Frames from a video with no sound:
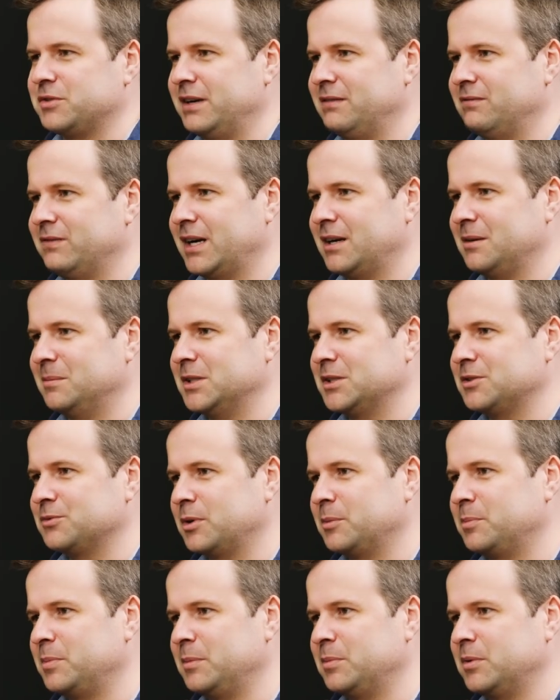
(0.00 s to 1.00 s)
rate environments
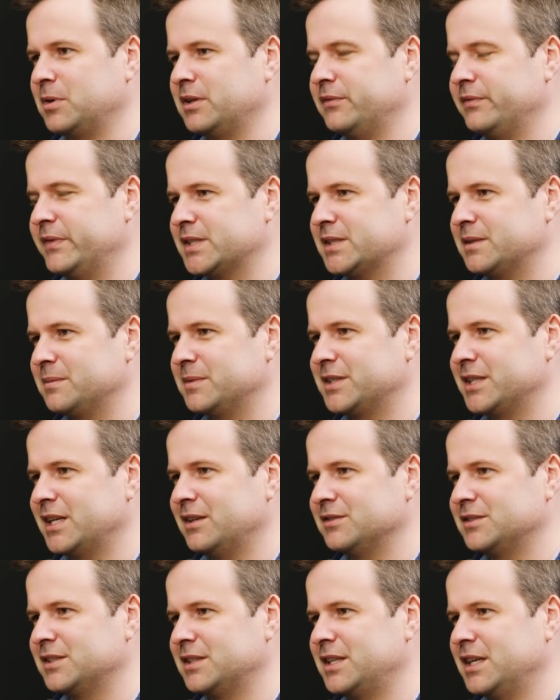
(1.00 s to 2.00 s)
where people convince
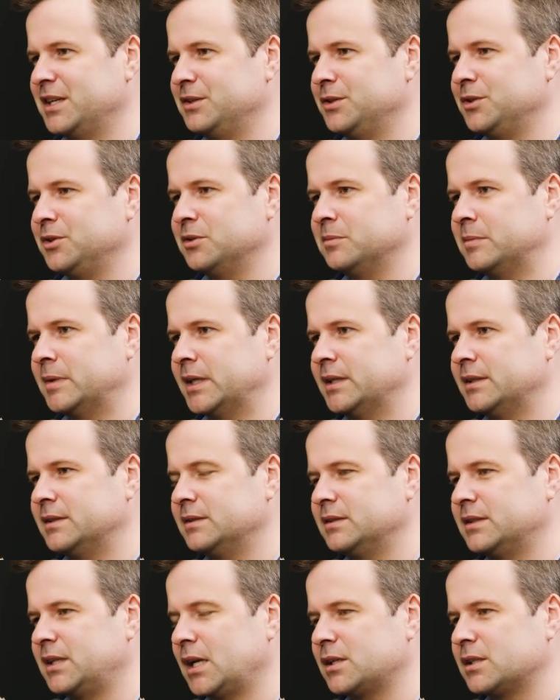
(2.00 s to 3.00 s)
themselves yeah. that they do, but
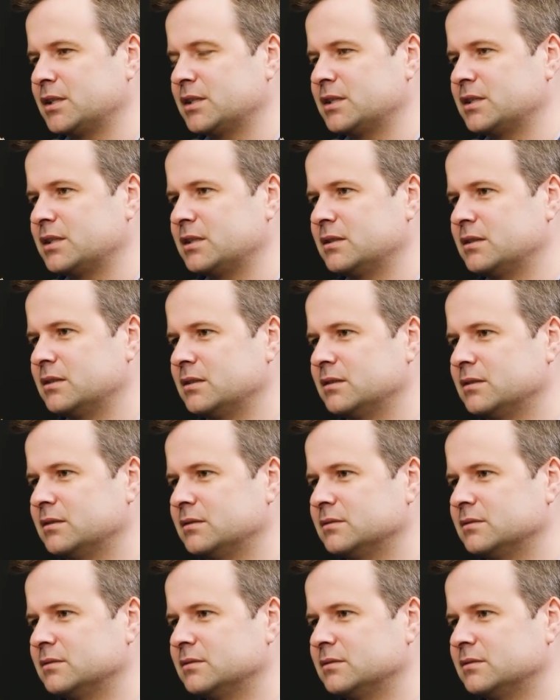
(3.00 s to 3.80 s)
that's just.